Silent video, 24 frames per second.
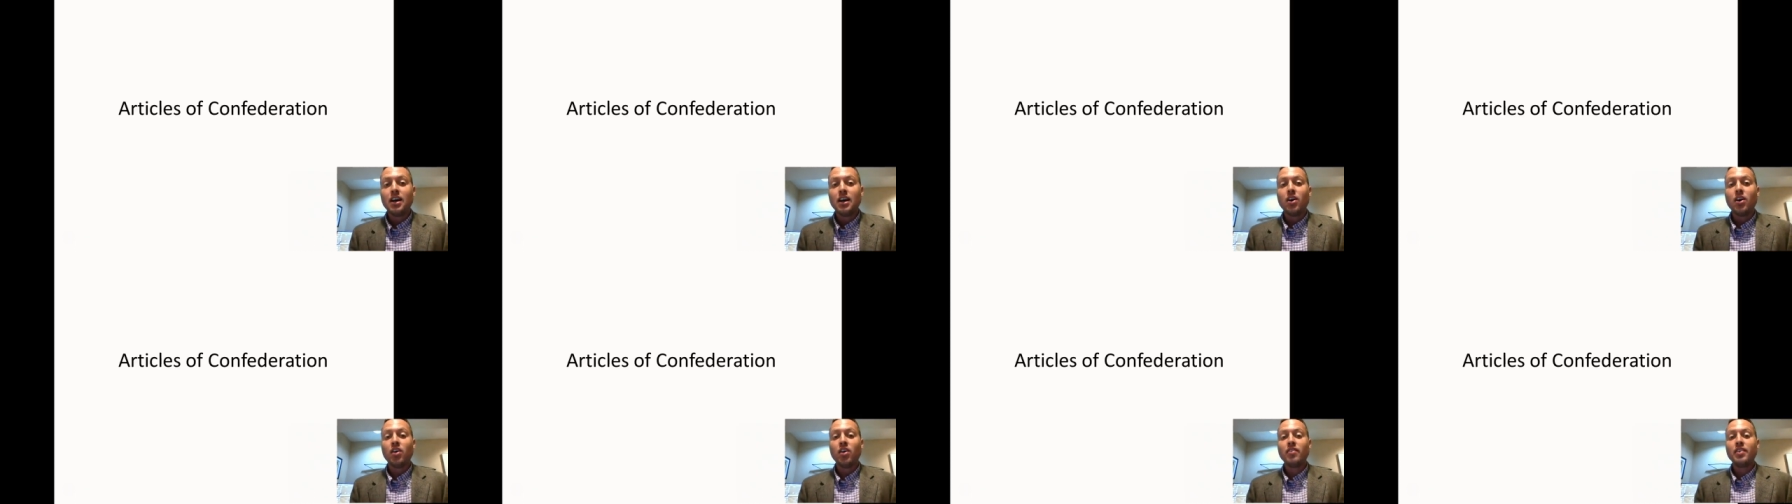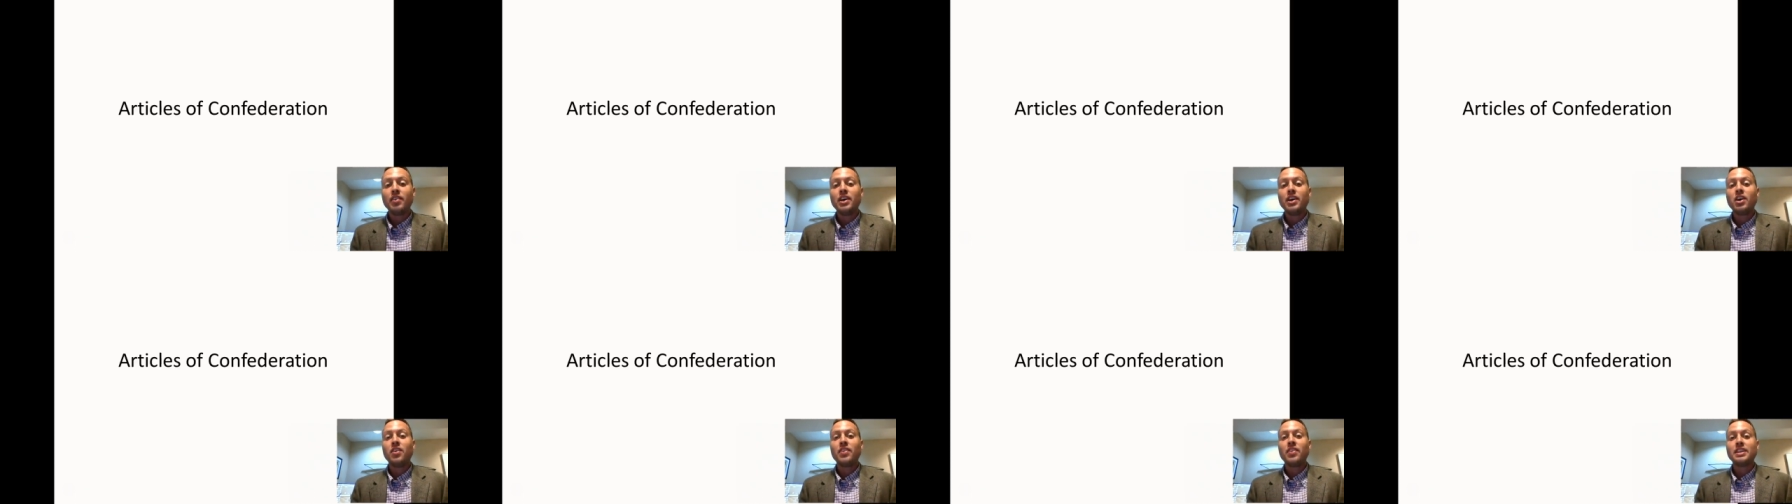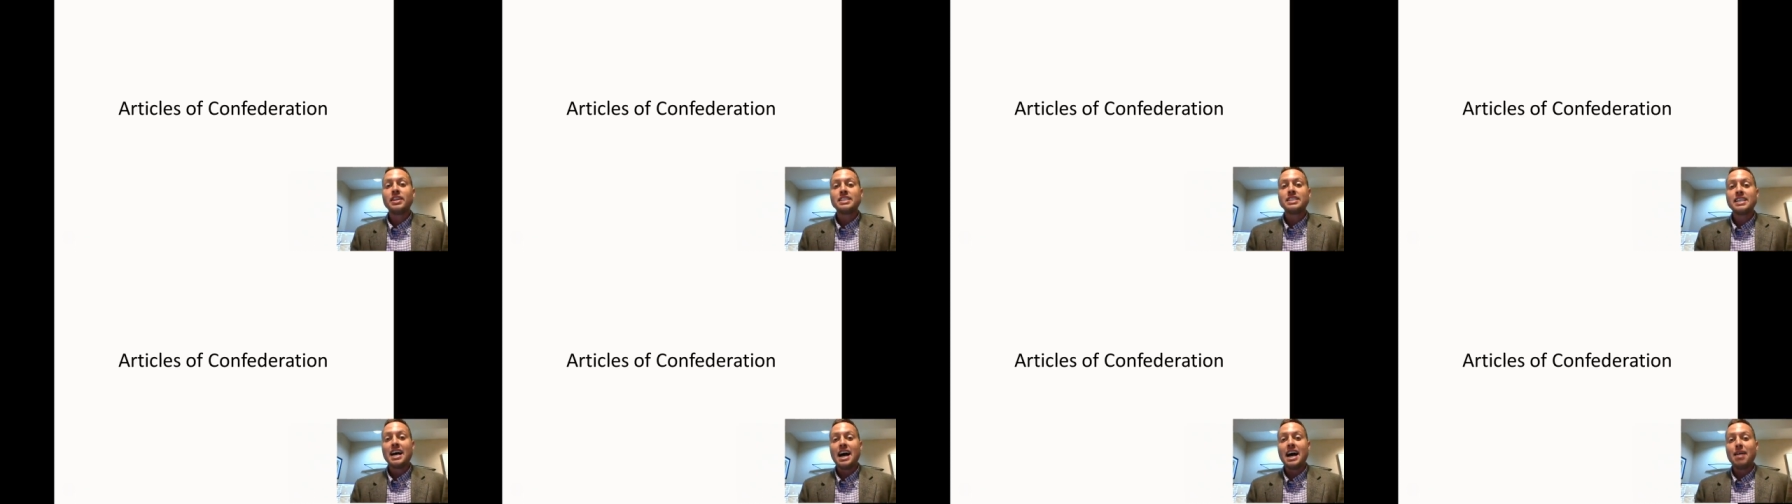Over here in
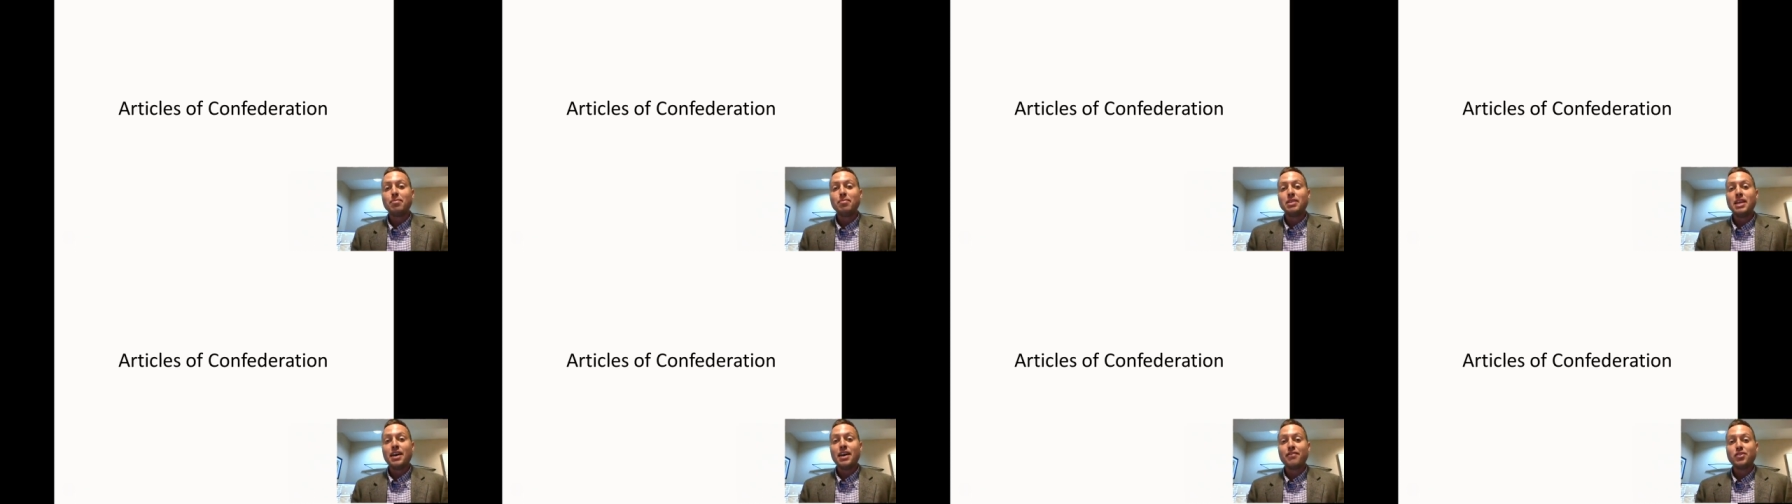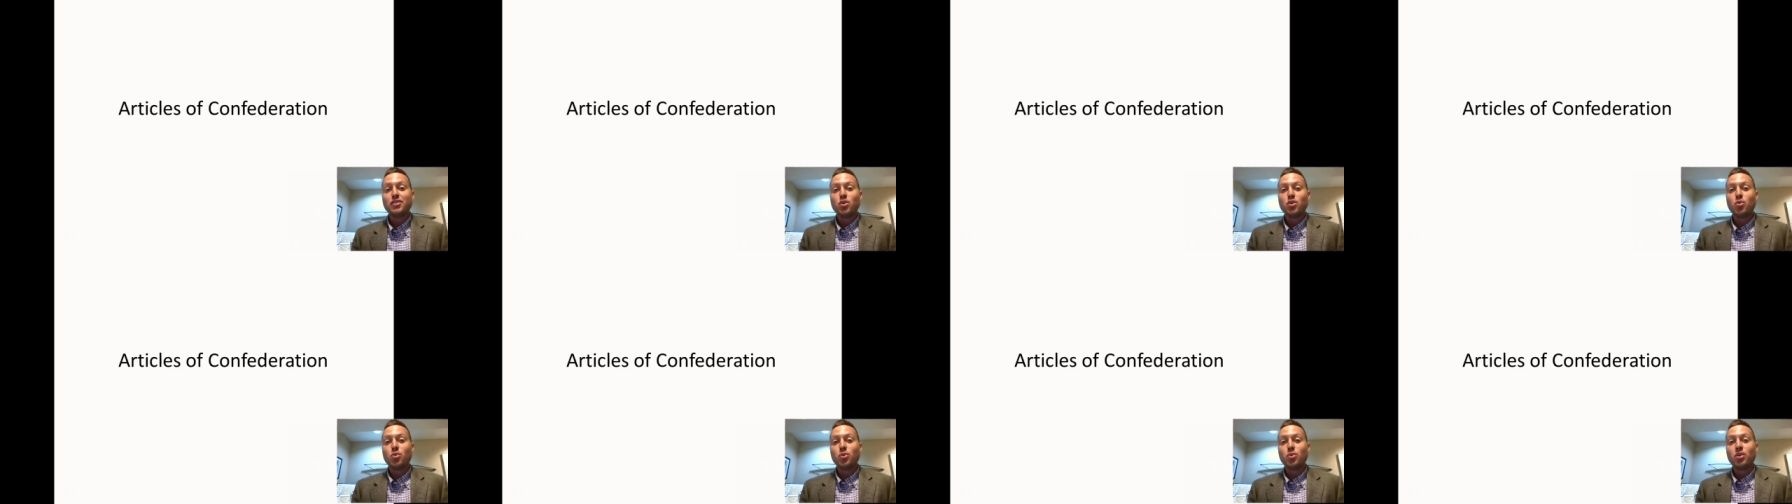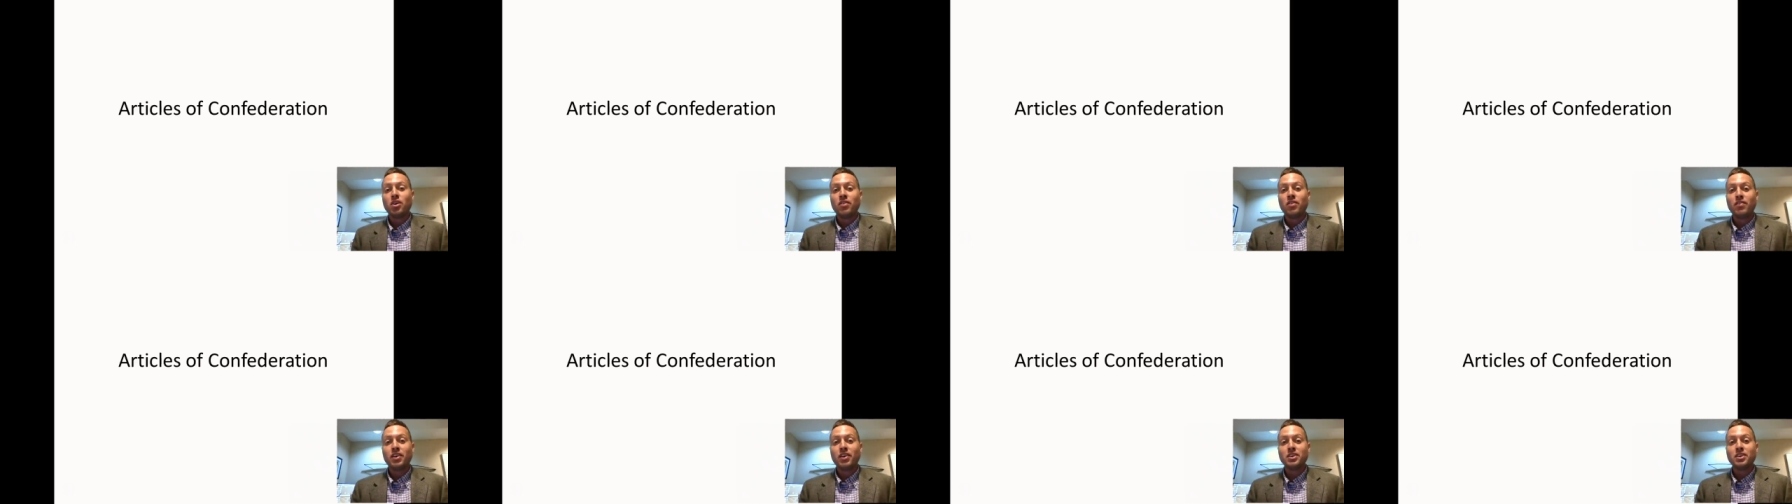the top left
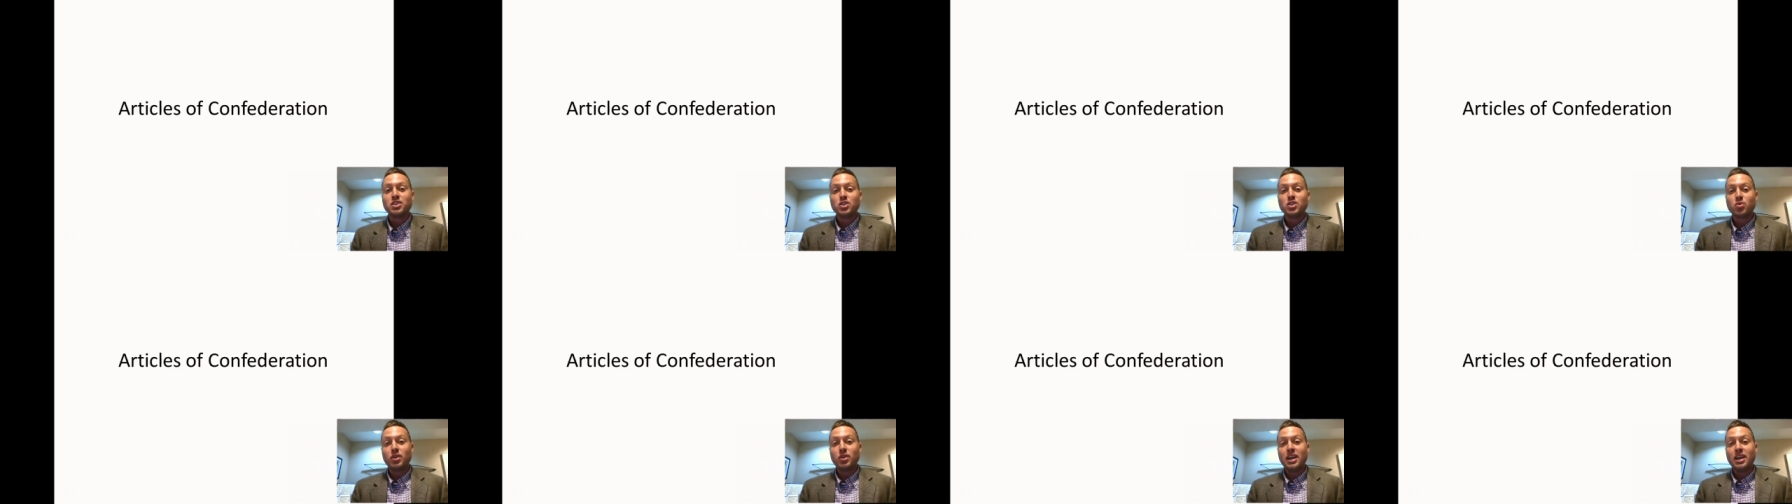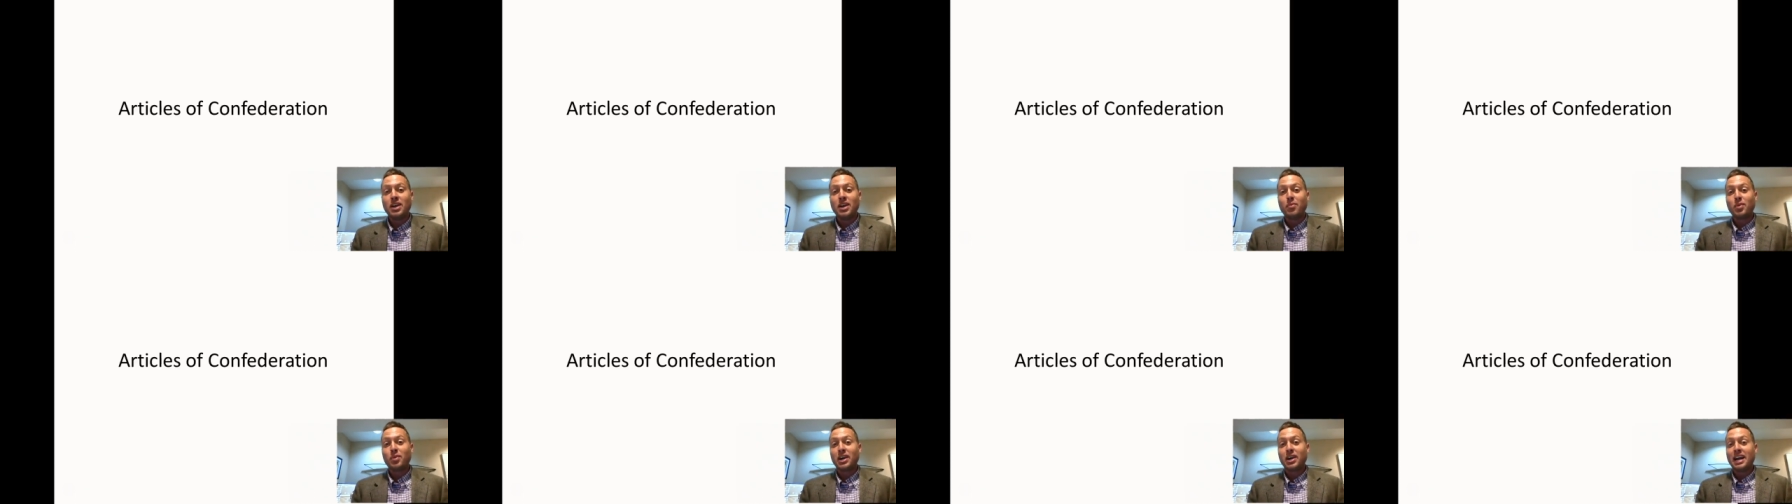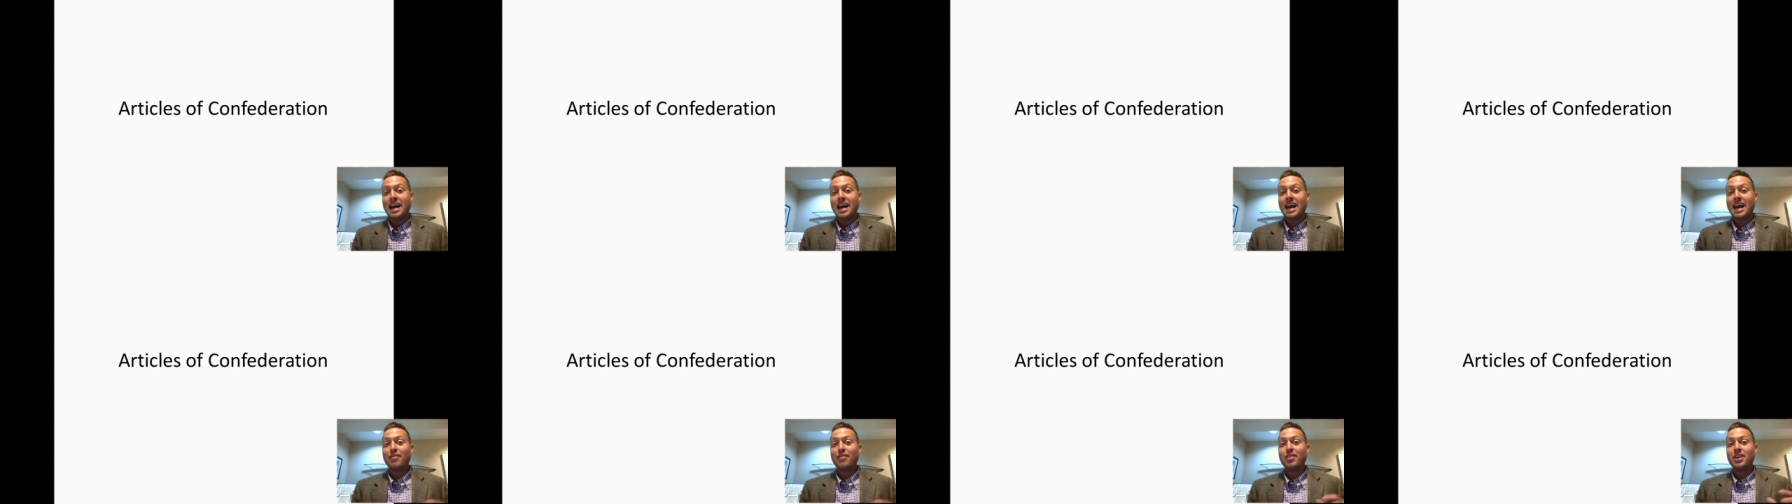corner of our screen, we're
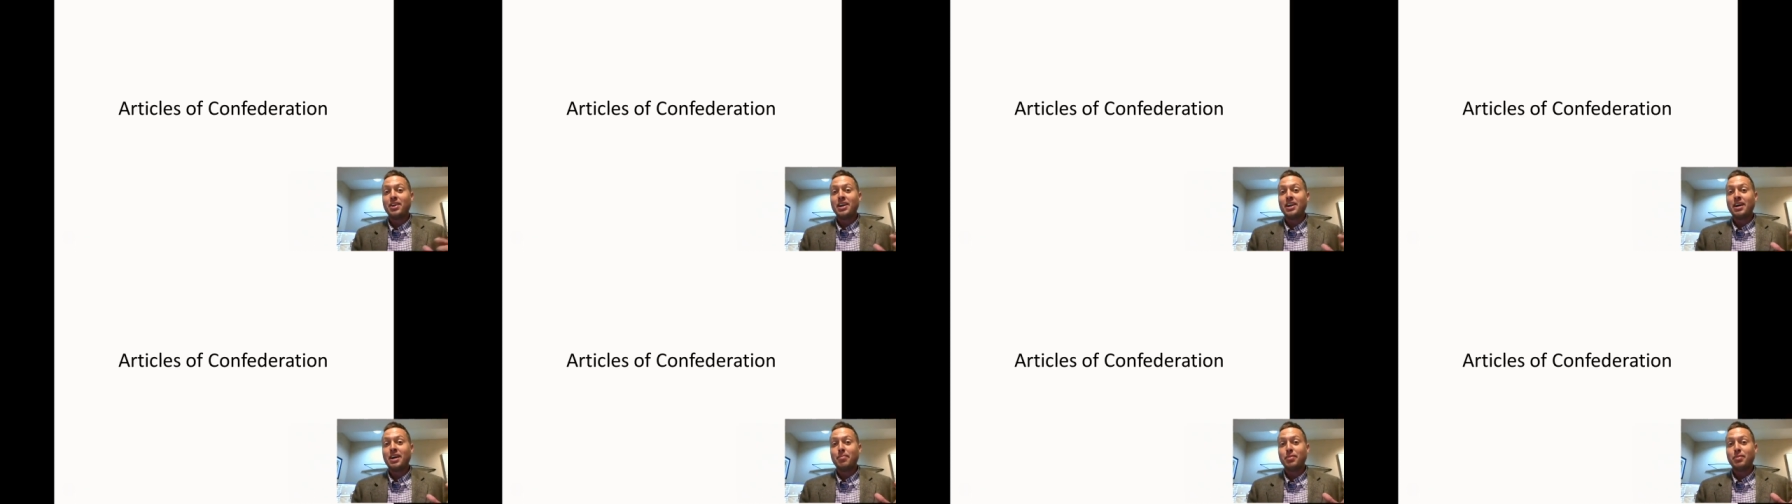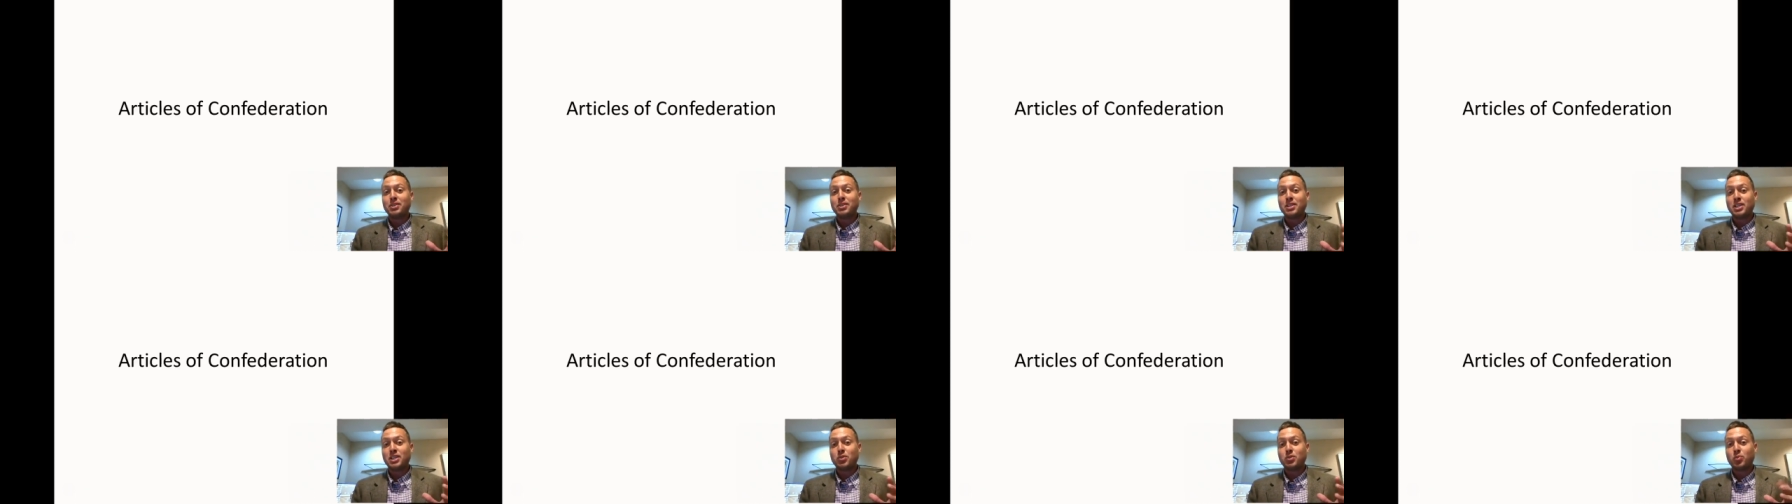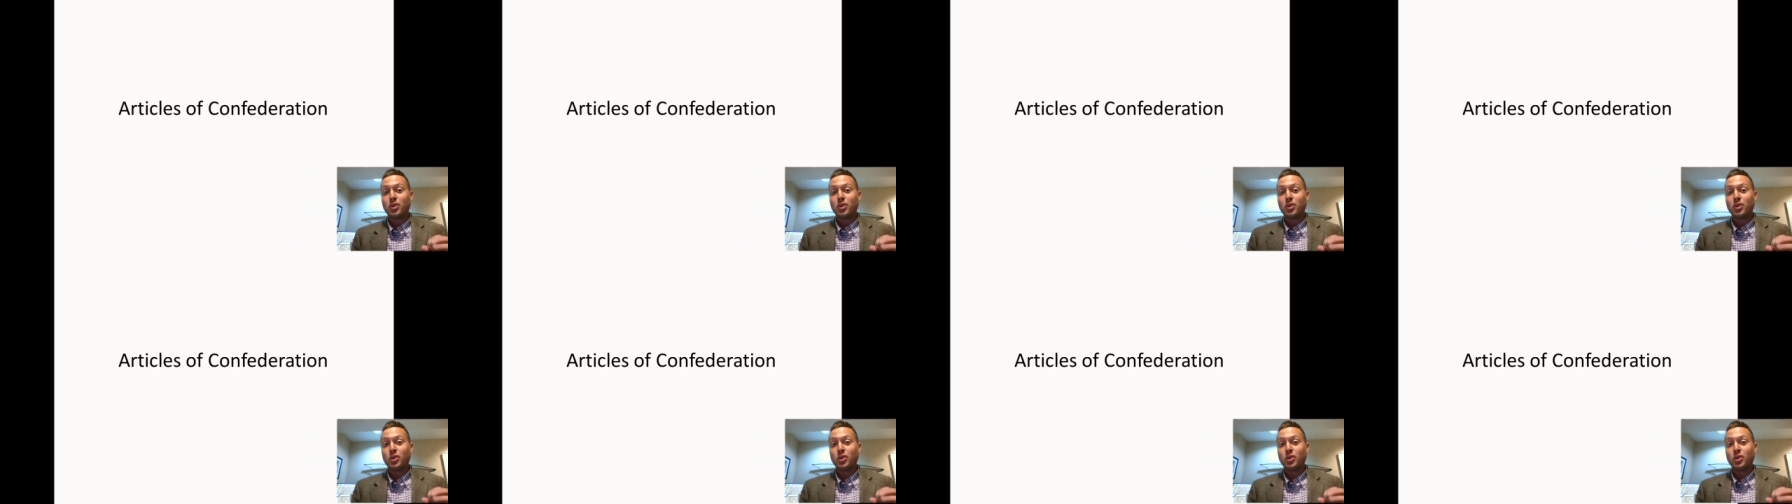going to have the numbers that